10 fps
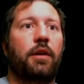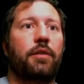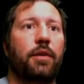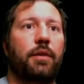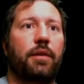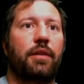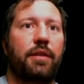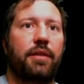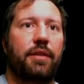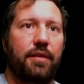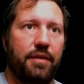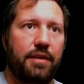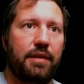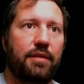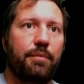so
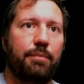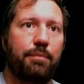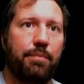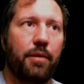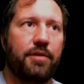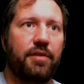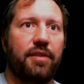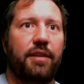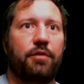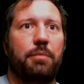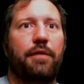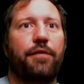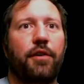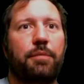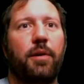these purchased lands will be the
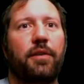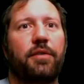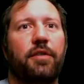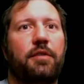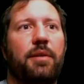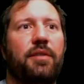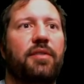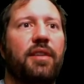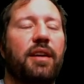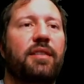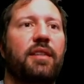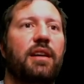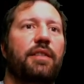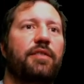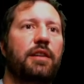first parcels to be staked in the
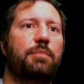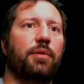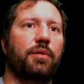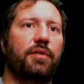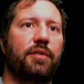NFT pools.